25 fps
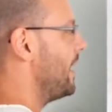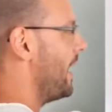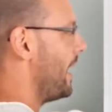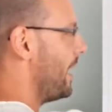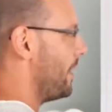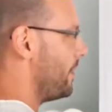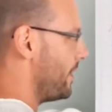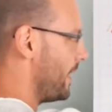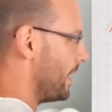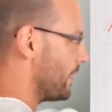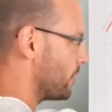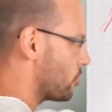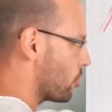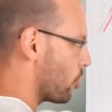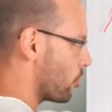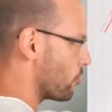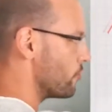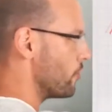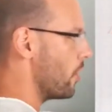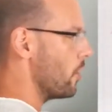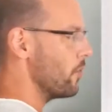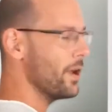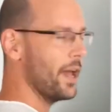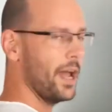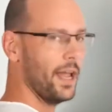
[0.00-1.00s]
And then
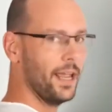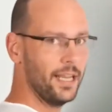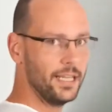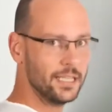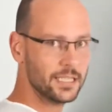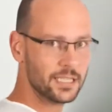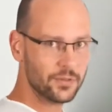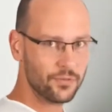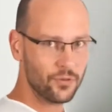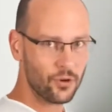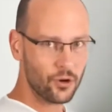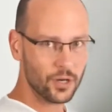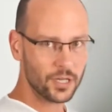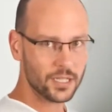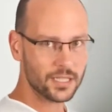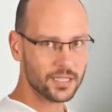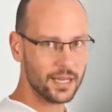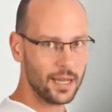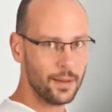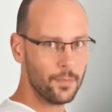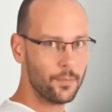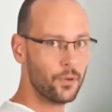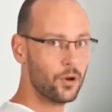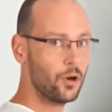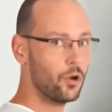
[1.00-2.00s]
Corona hits, for
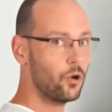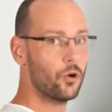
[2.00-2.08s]
example,